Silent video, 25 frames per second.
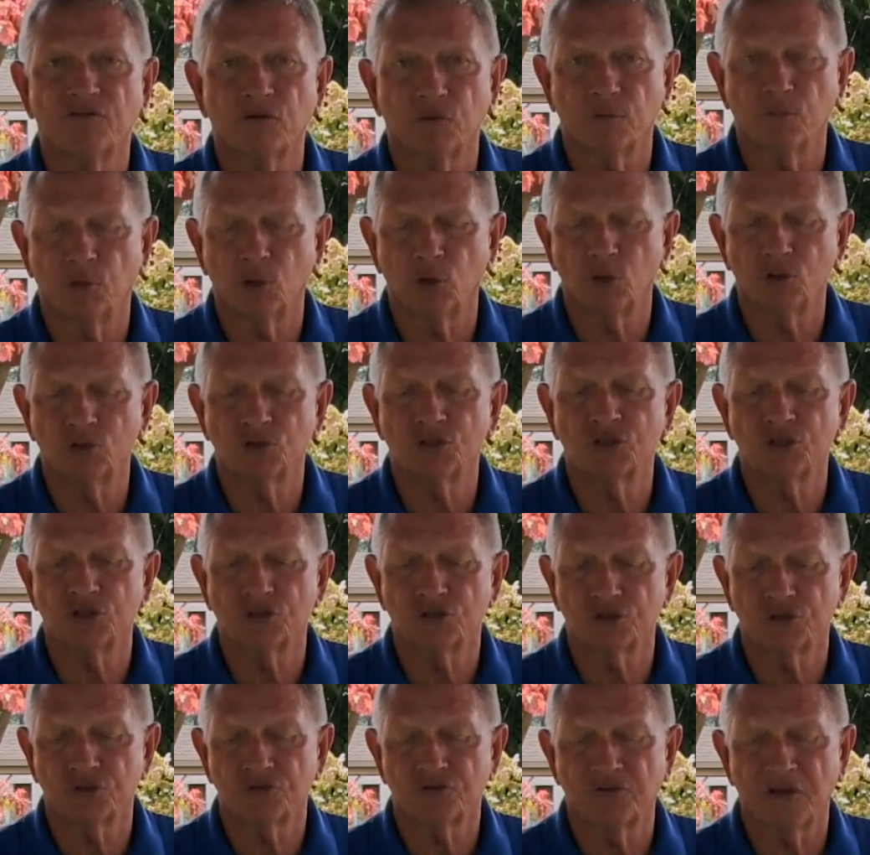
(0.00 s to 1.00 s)
for birds to
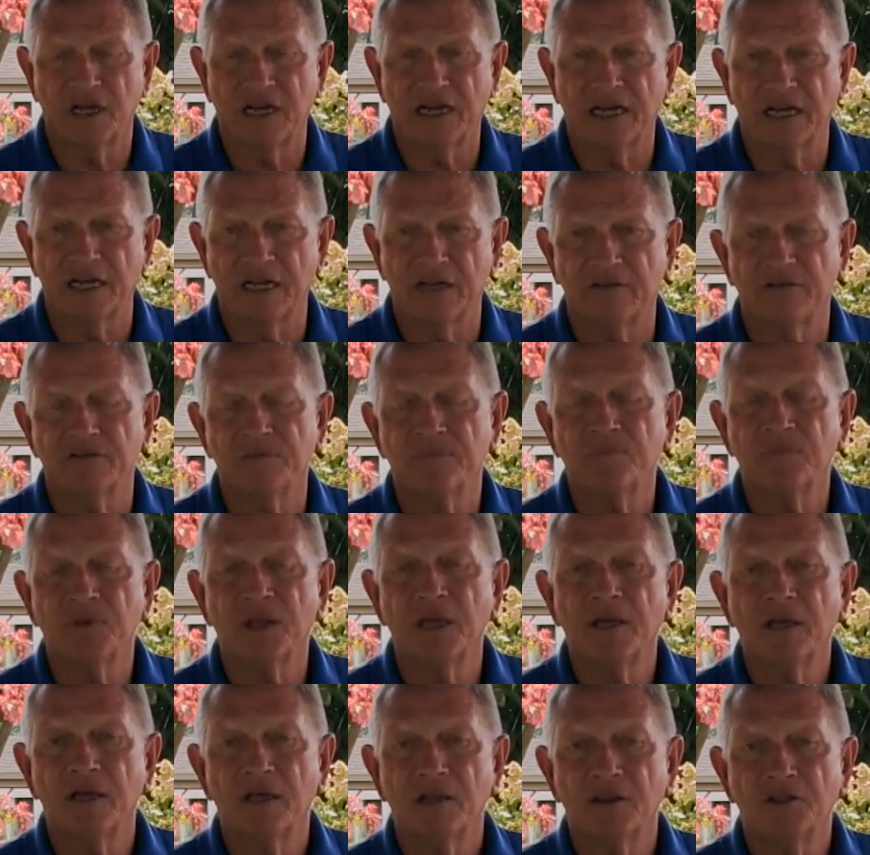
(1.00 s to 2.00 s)
survive.
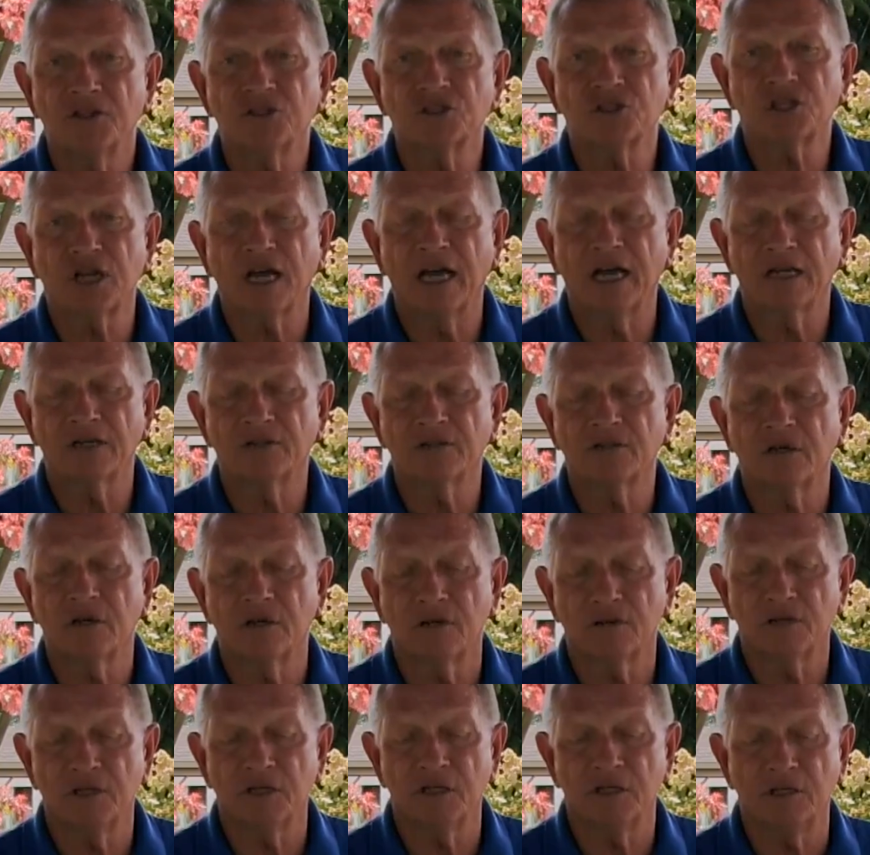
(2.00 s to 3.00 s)

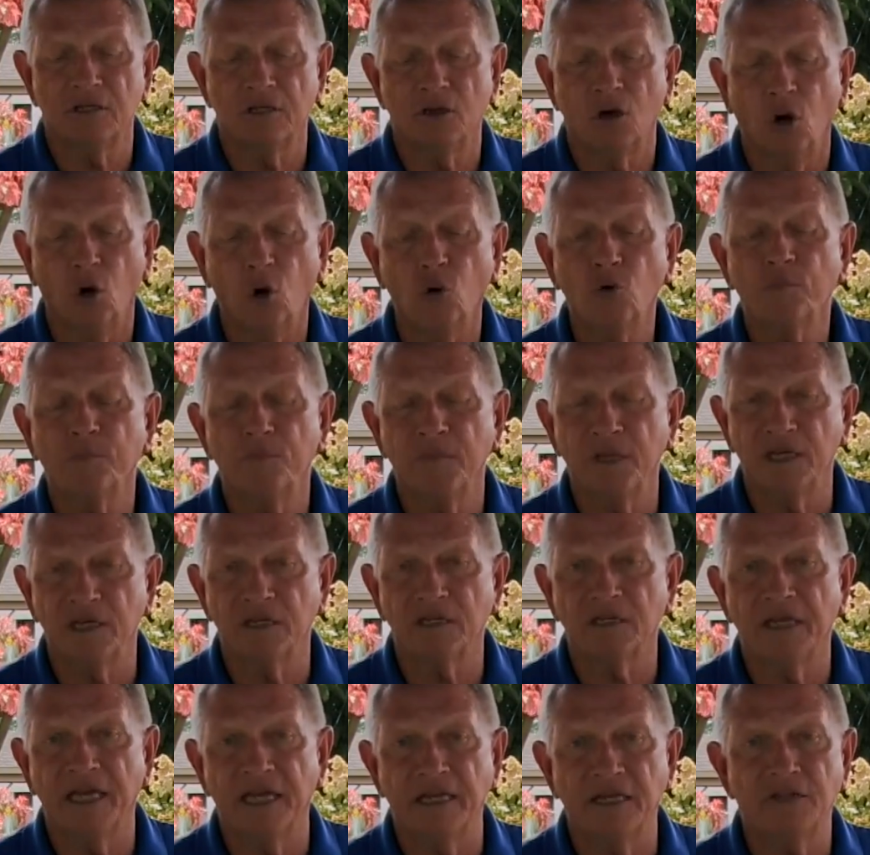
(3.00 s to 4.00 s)
The oak
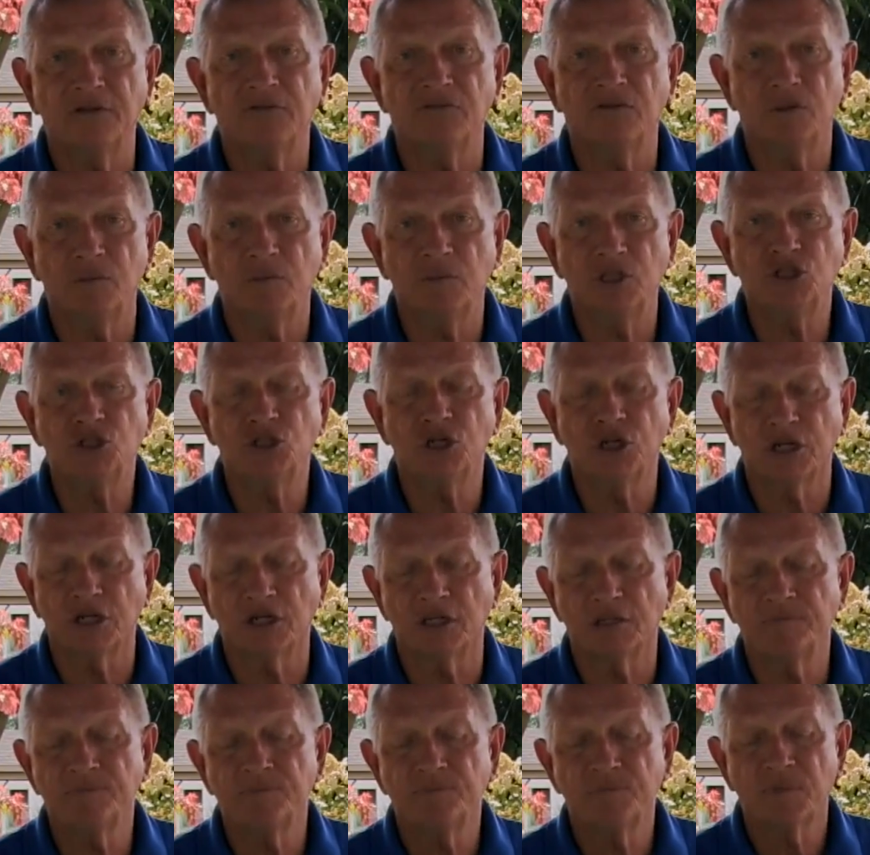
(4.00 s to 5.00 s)
being native to
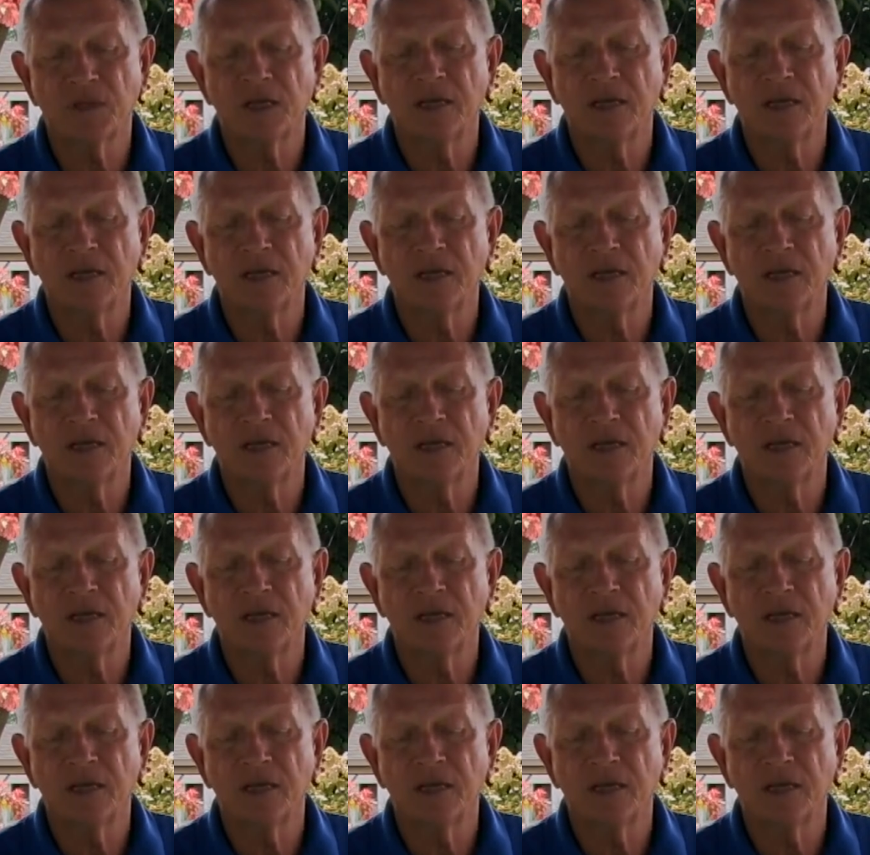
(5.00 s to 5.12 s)
Michigan,